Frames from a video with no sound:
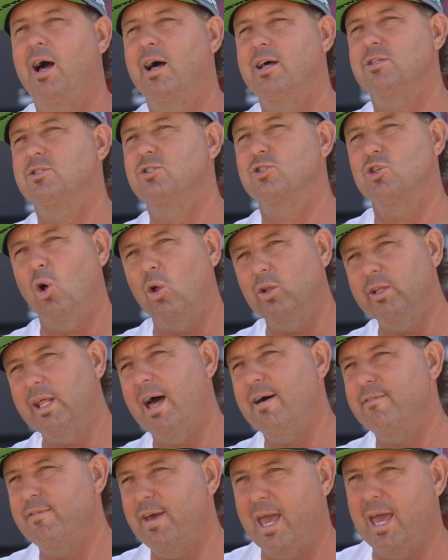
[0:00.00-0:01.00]
Sold
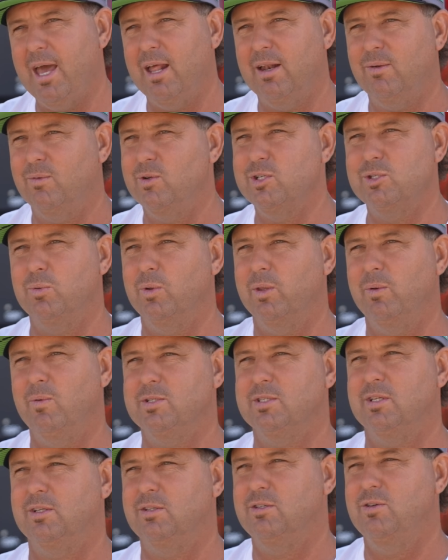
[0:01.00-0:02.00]
that van, just really
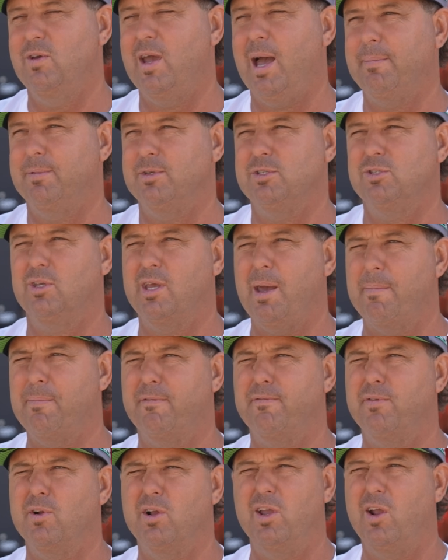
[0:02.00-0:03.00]
wasn't too happy. Kept
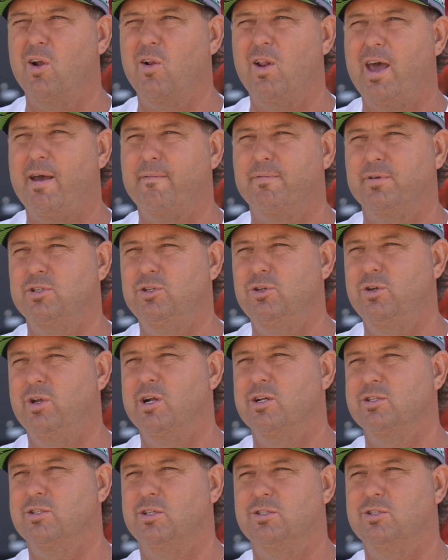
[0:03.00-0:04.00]
it for a year and a half or 2
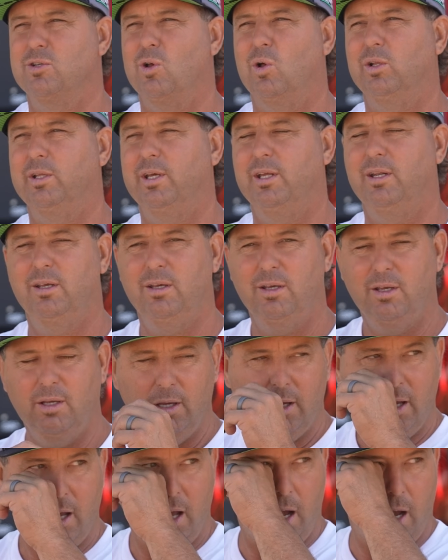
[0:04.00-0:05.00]
years and sold it.
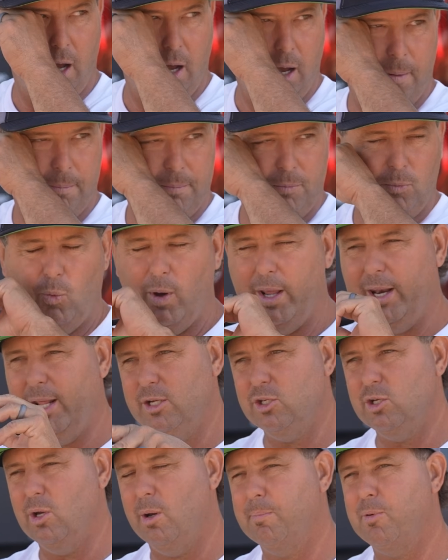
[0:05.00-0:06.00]
Went
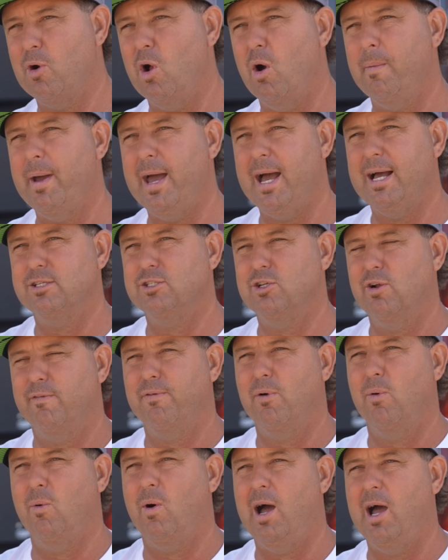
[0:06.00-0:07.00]
into a ProMaster
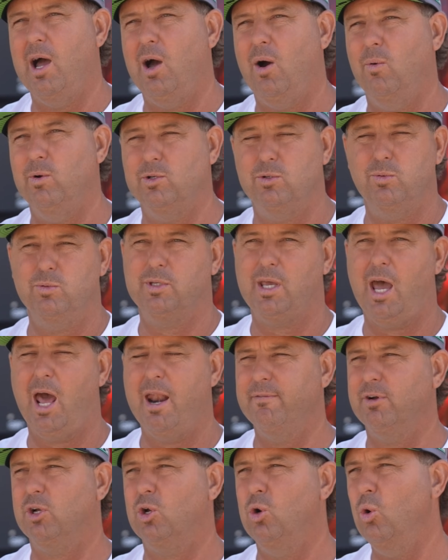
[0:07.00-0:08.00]
for a while, which was kind
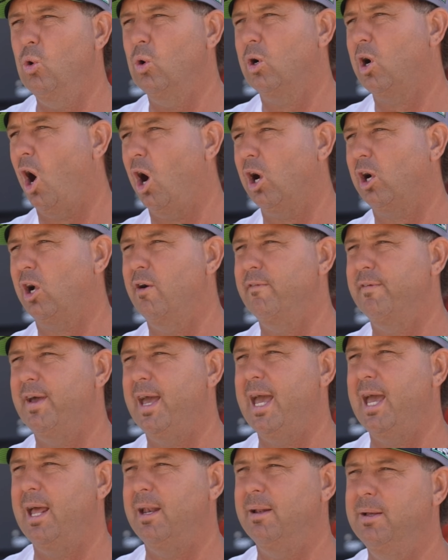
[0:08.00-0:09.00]
of a cool cargo
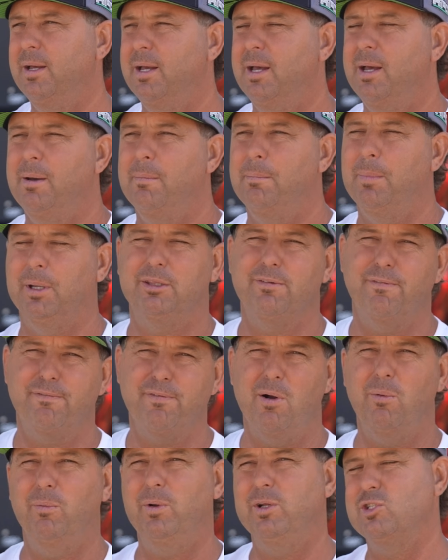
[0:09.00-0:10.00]
van, but the
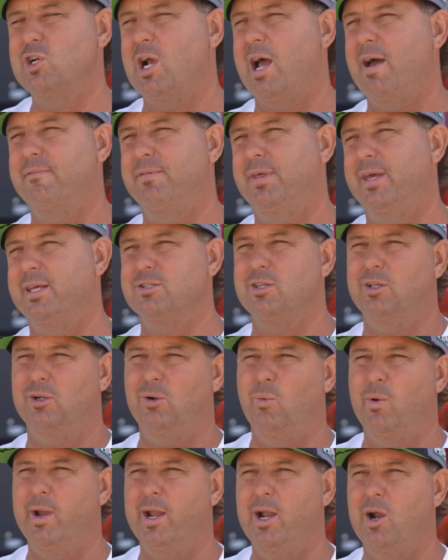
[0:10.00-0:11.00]
front wheel drive thing's a
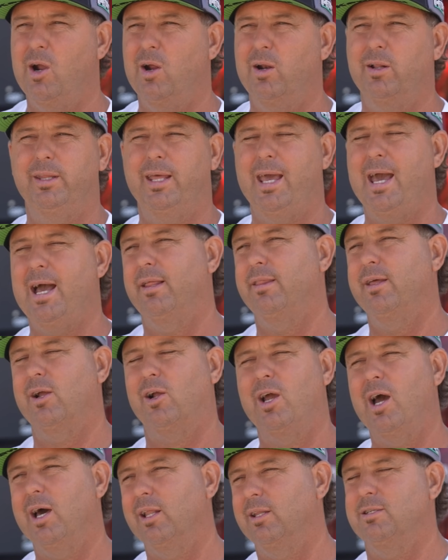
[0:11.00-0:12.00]
little weird, and they're
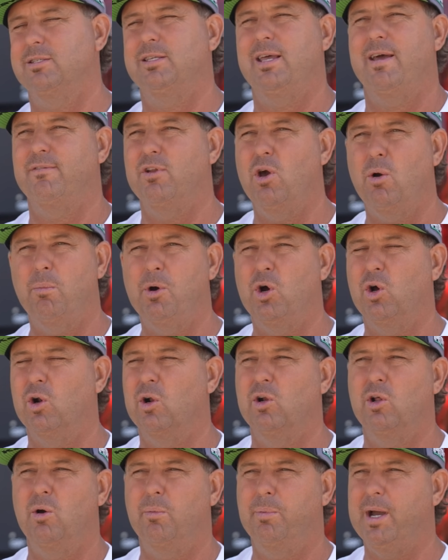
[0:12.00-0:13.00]
gutless. They have no
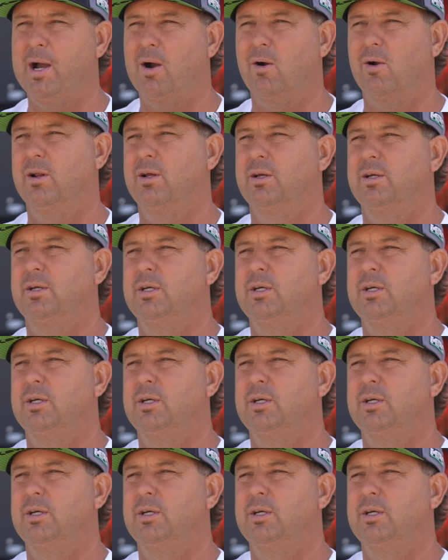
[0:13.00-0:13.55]
motor, no power.